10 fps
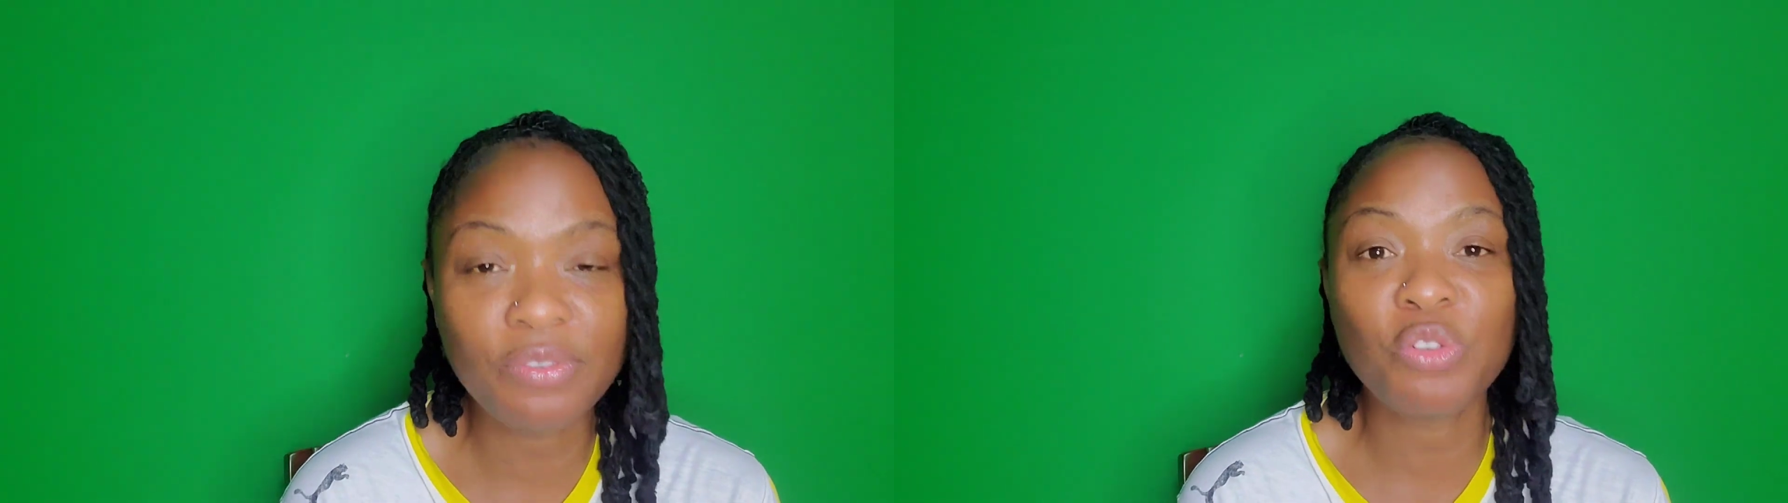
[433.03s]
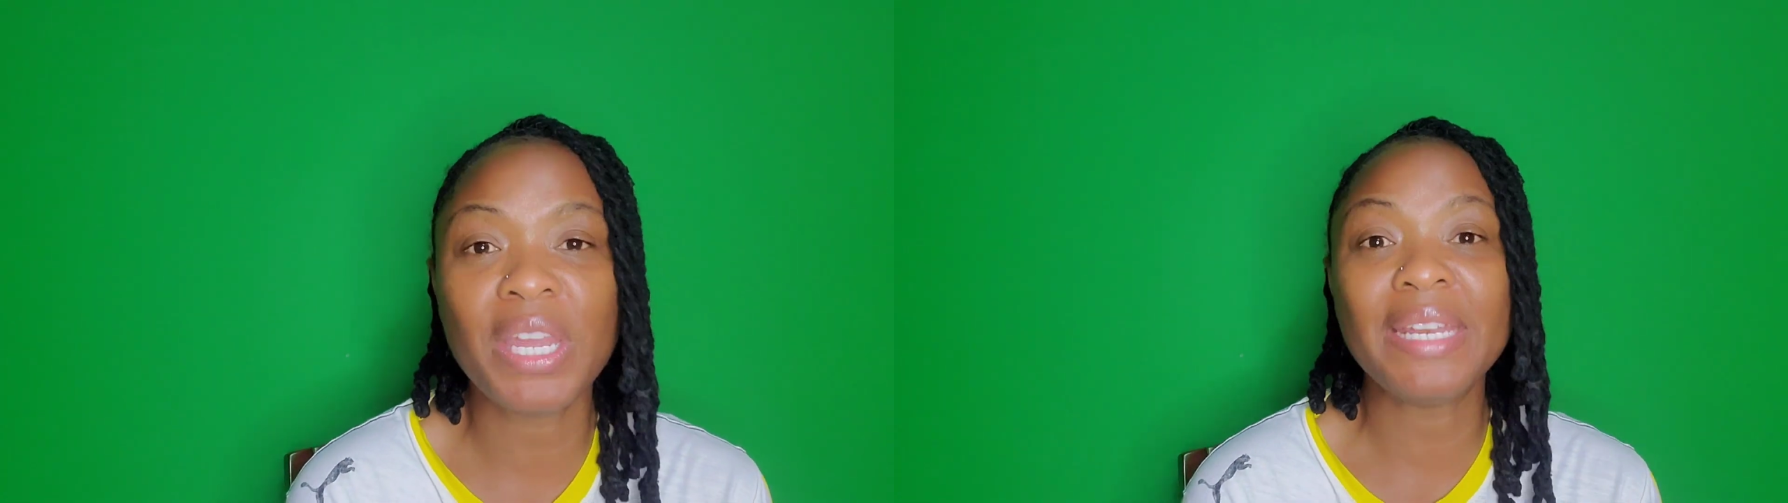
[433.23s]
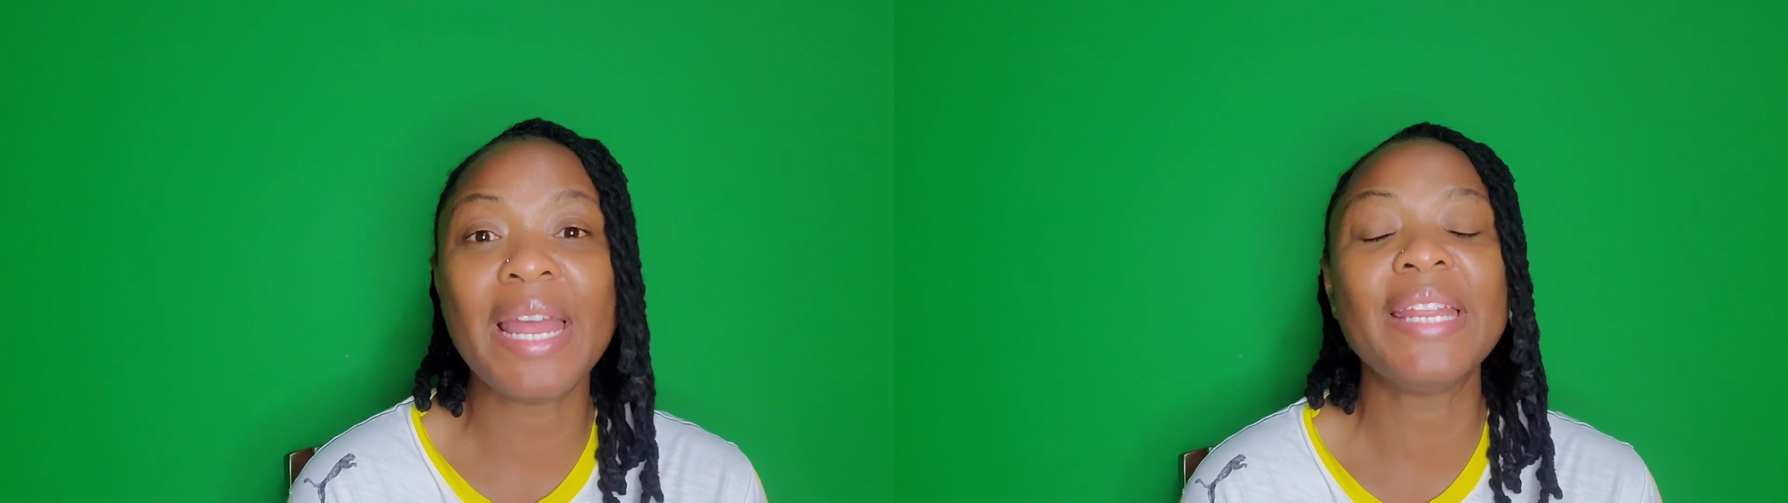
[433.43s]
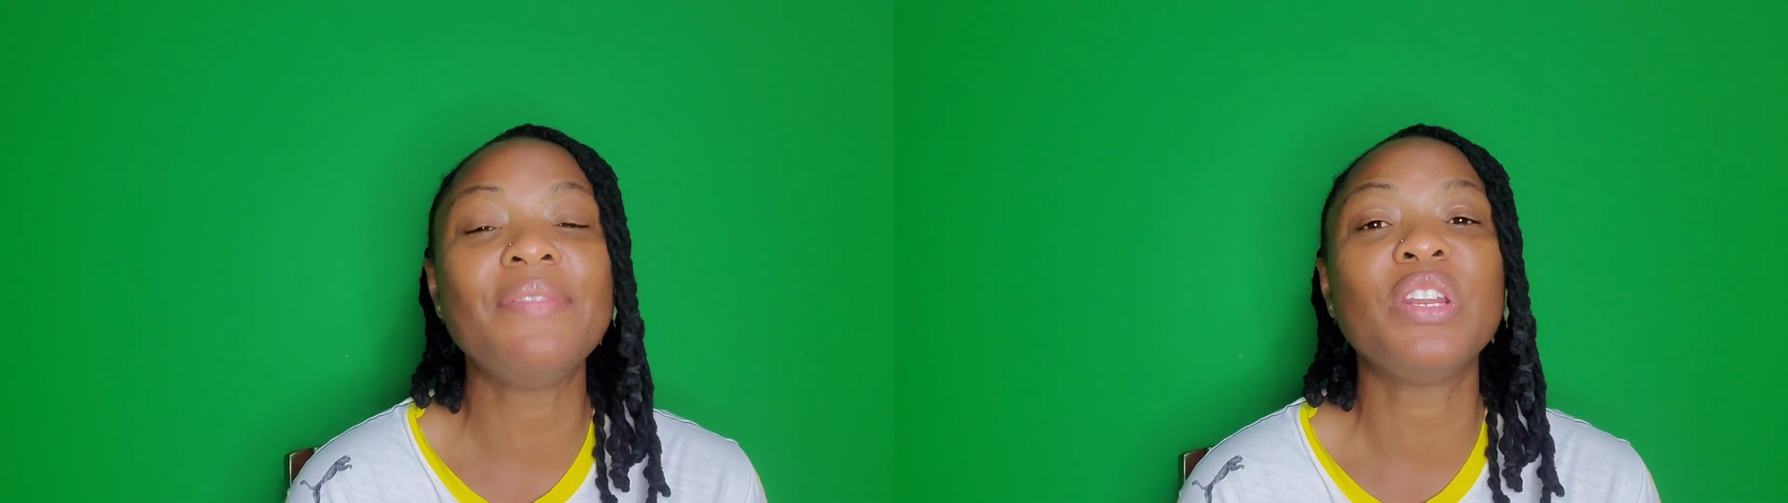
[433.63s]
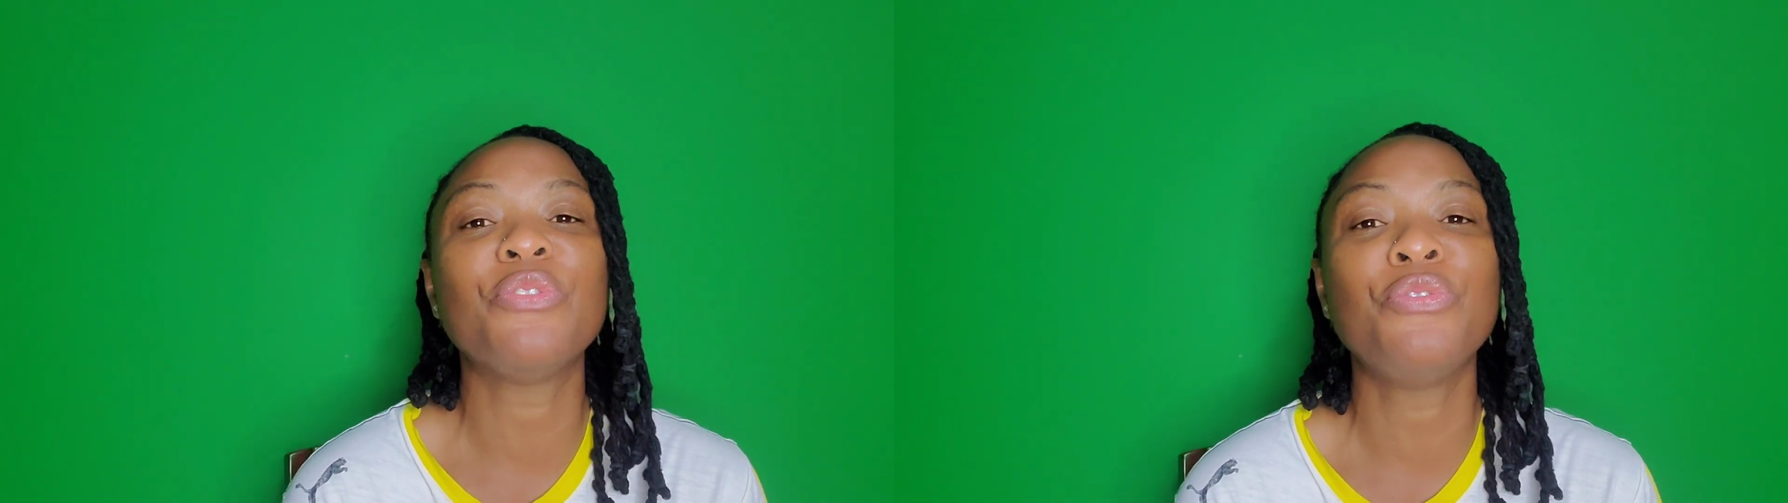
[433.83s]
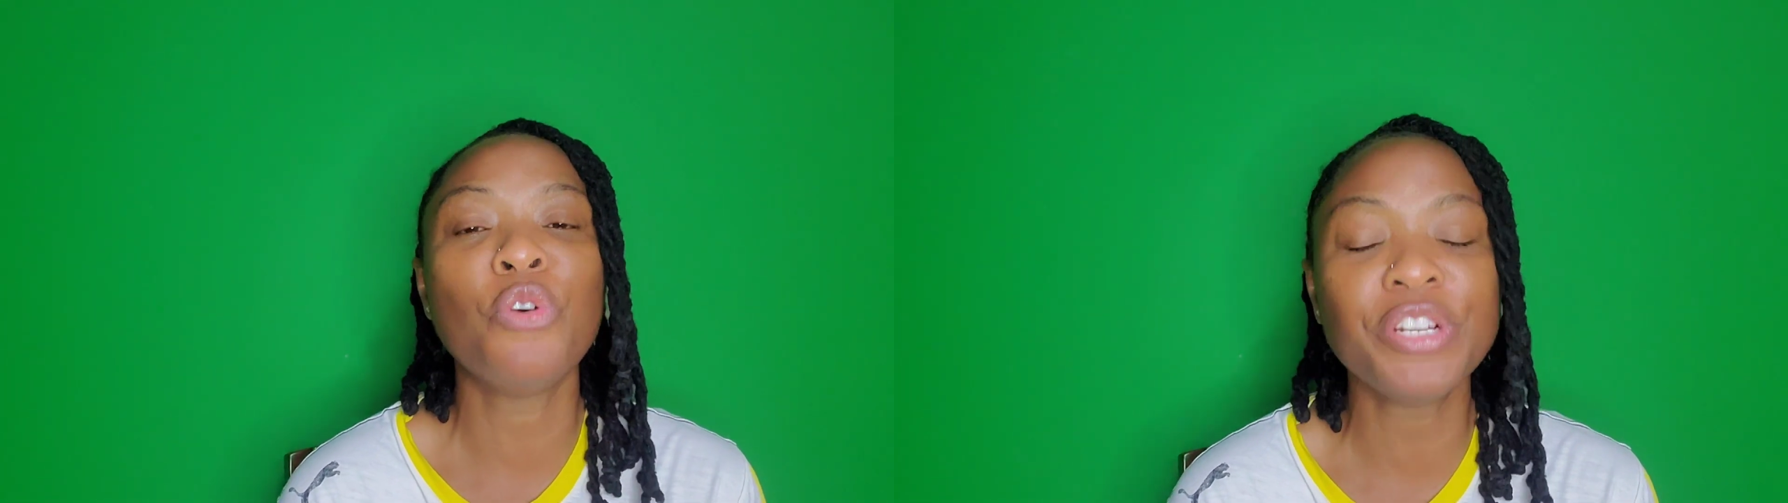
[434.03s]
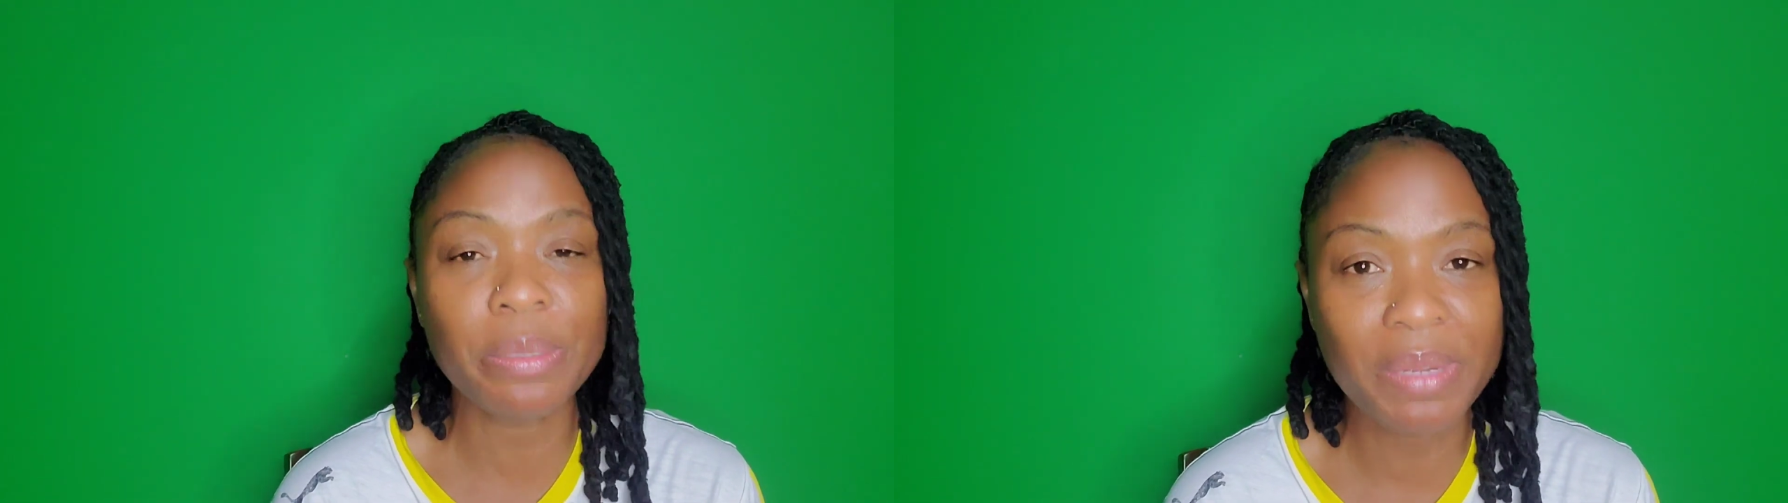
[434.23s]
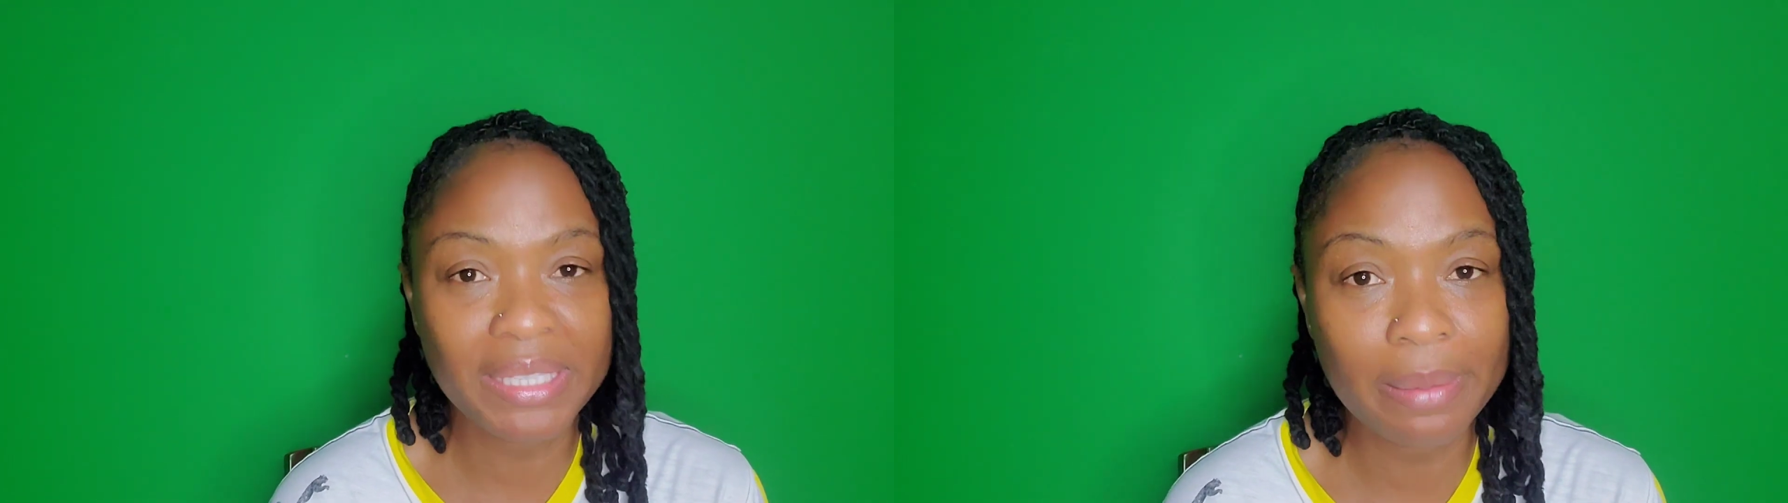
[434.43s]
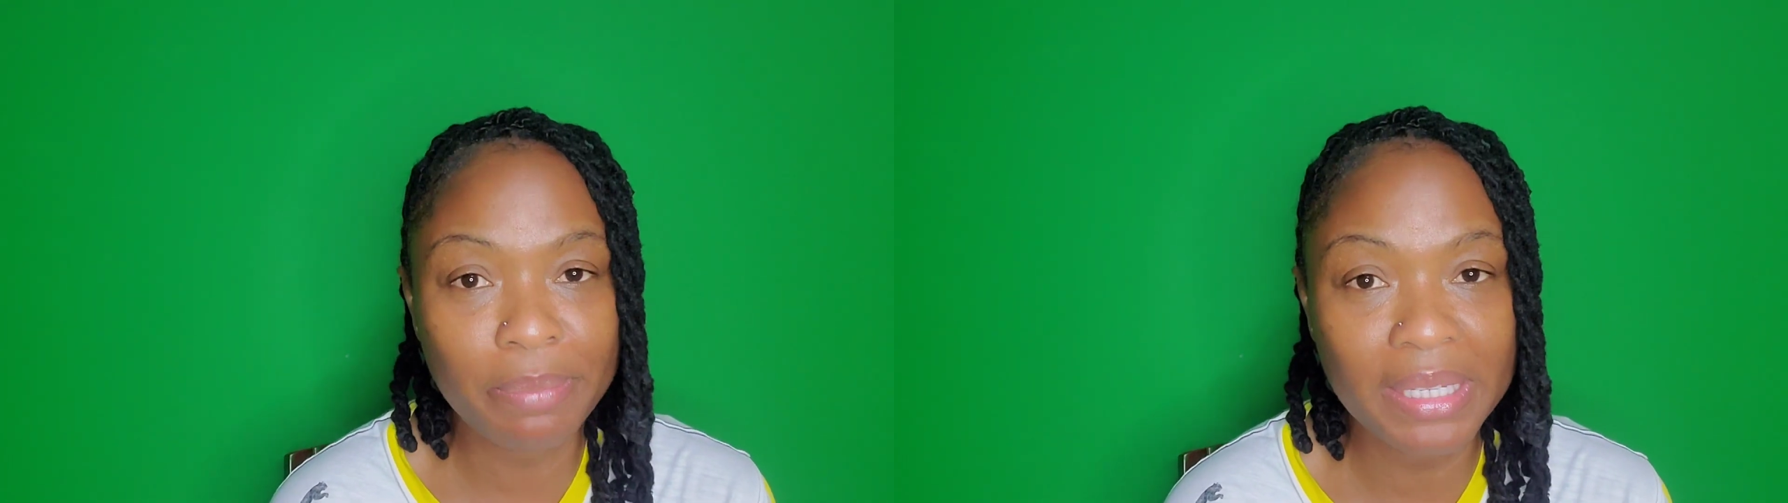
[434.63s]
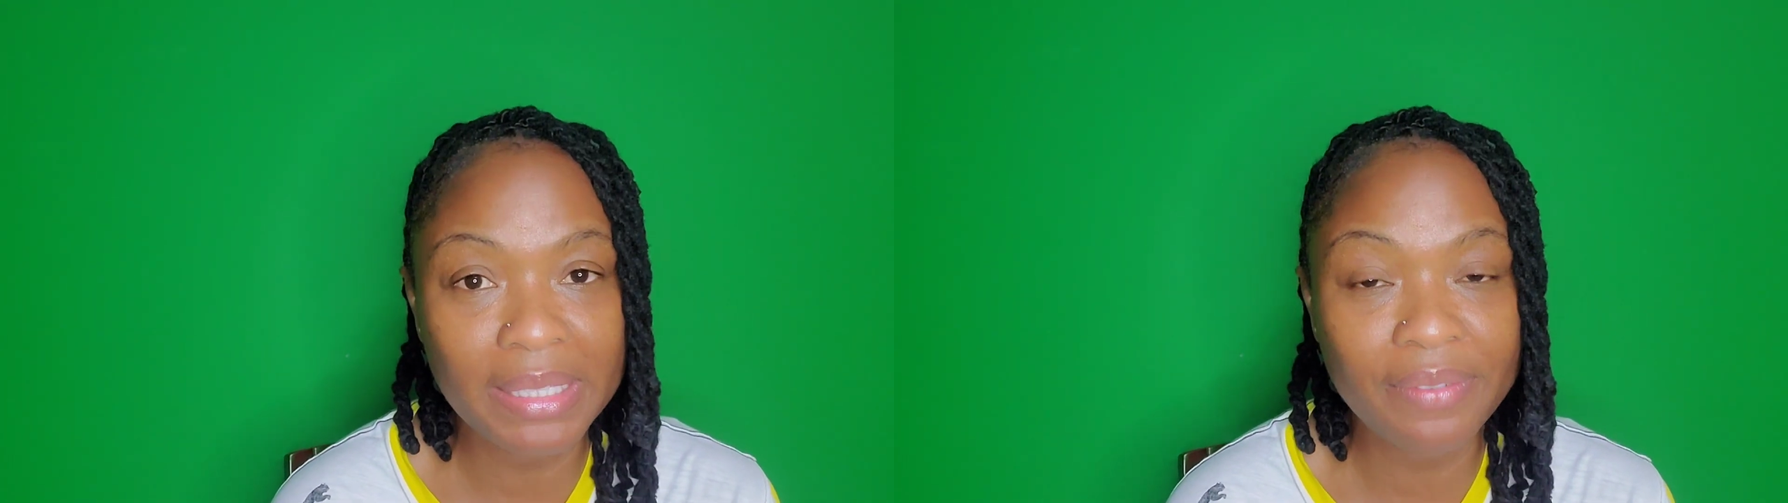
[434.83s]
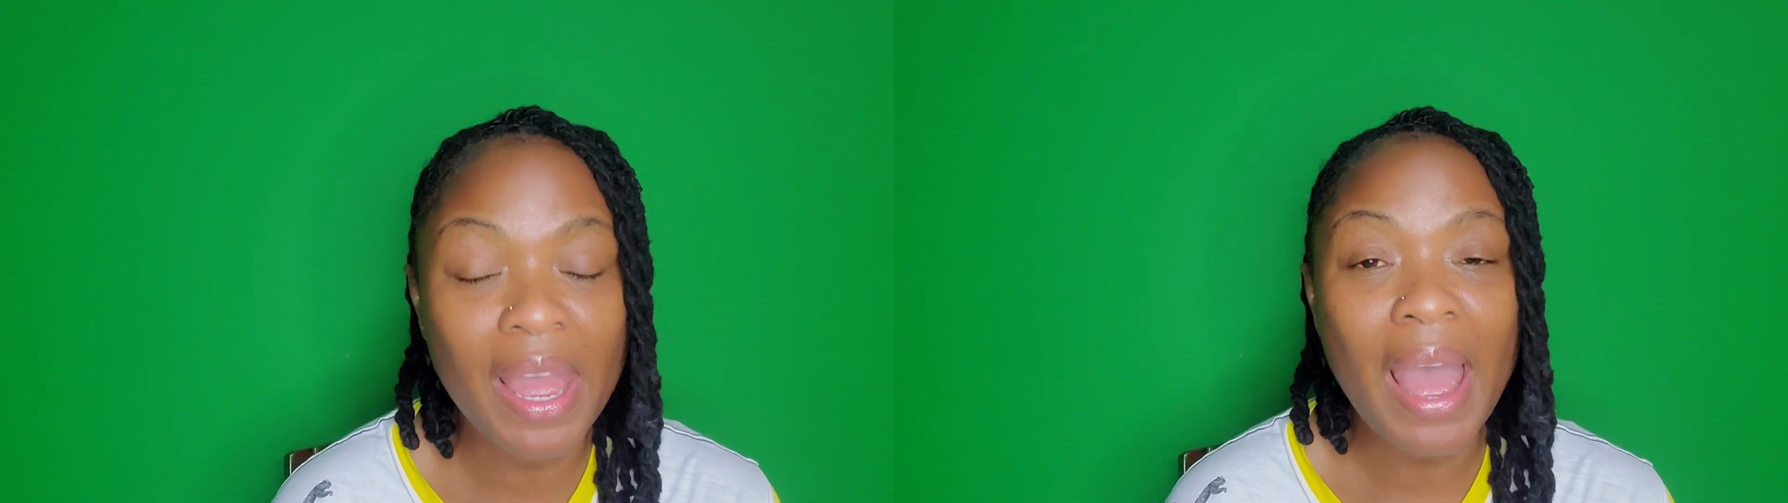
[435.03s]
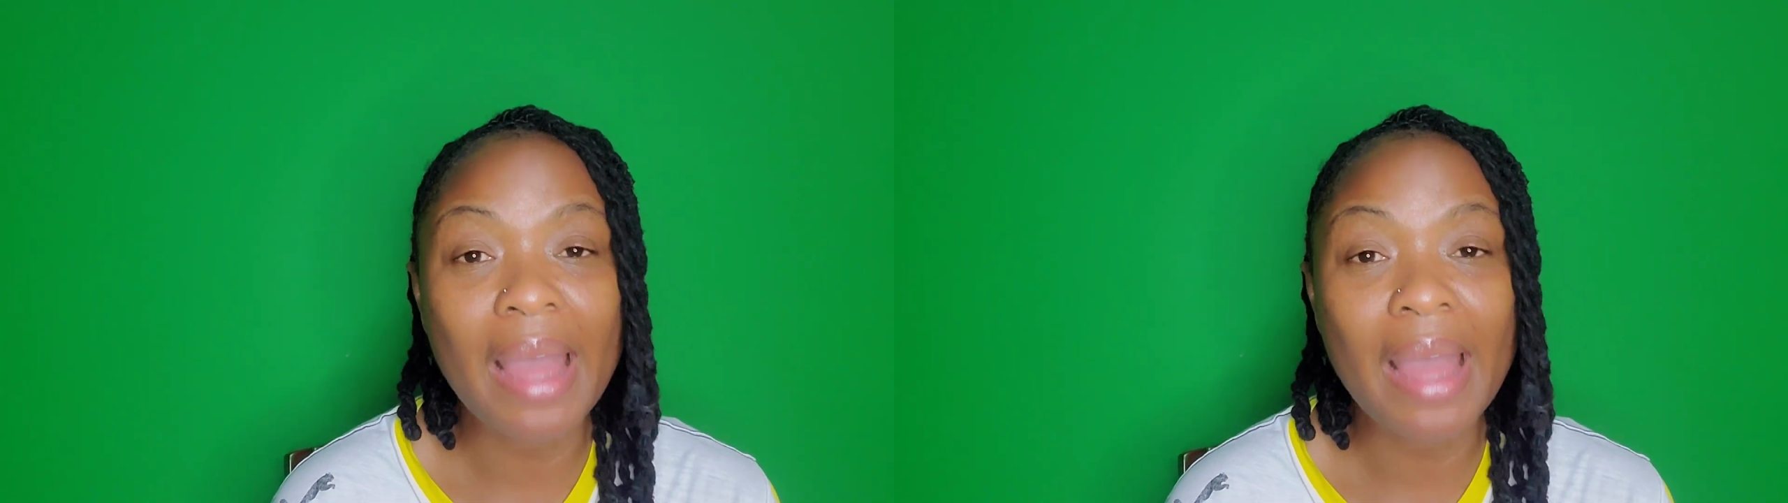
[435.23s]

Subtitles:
You cannot even afford to be submissive.